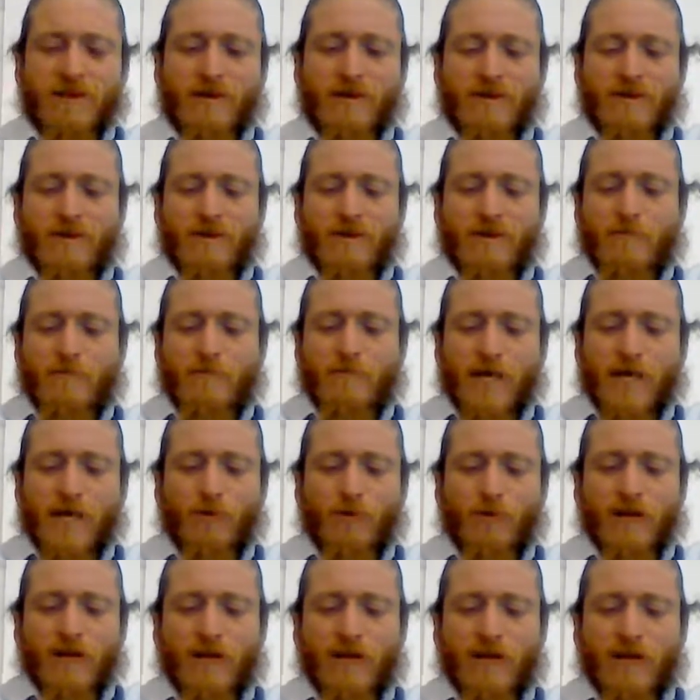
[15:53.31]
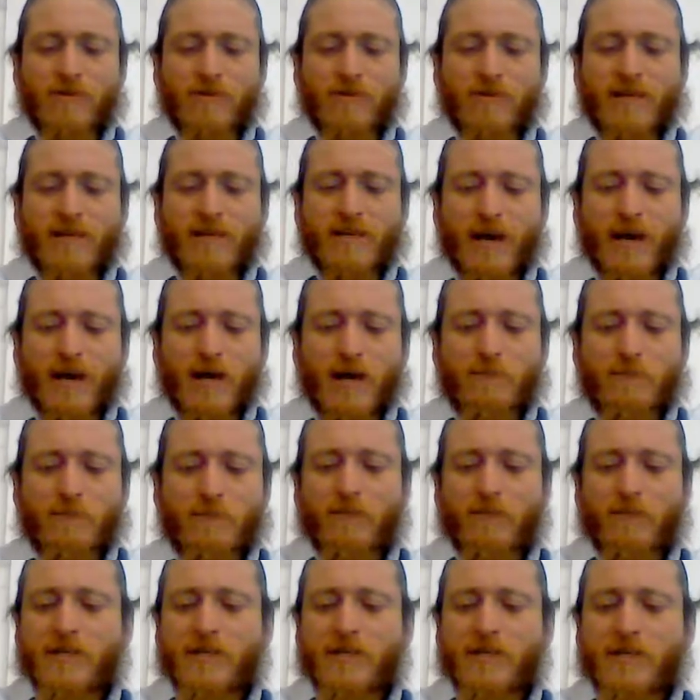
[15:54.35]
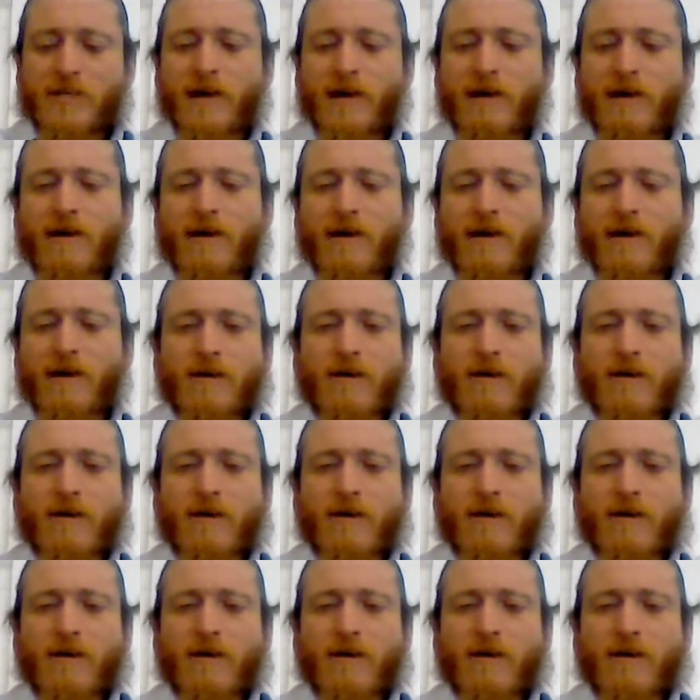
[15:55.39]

that the best way to live is to get up every day